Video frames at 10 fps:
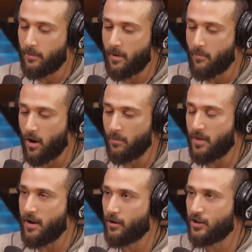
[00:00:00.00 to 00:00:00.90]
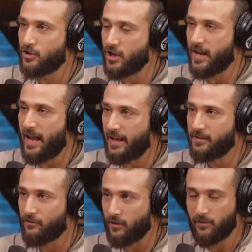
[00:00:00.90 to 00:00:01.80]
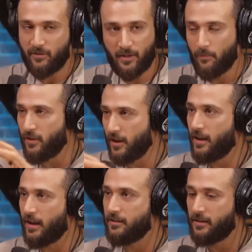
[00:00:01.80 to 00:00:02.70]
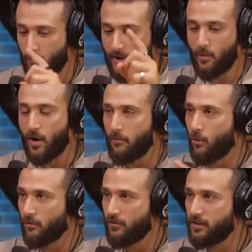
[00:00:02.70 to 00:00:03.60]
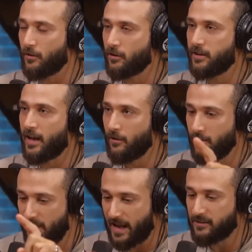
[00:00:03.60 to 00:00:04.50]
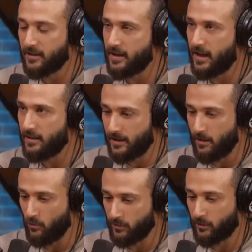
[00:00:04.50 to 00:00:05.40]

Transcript: when my mom and the mayor can shake hands in front of something and say, we want more of this in our town, that's the day that it